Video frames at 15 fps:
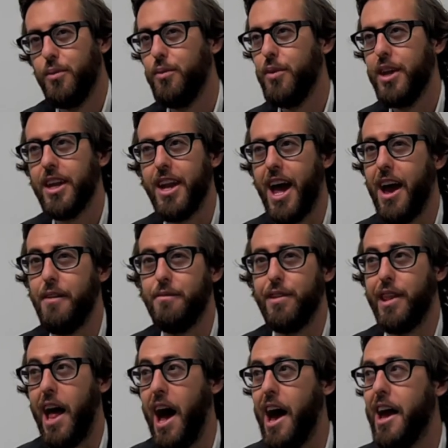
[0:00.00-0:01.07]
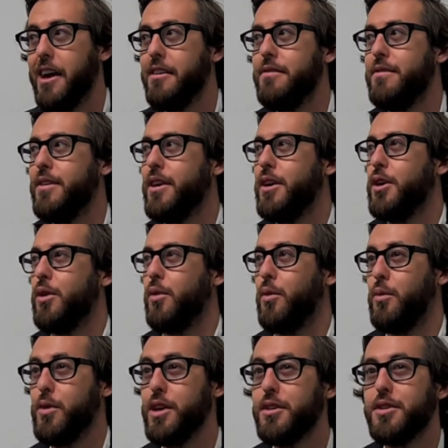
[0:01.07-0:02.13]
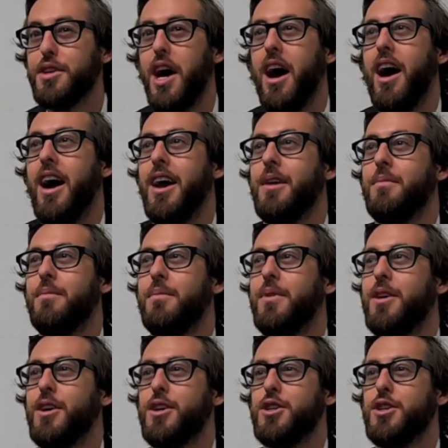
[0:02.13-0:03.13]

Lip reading: we can have live, real-time,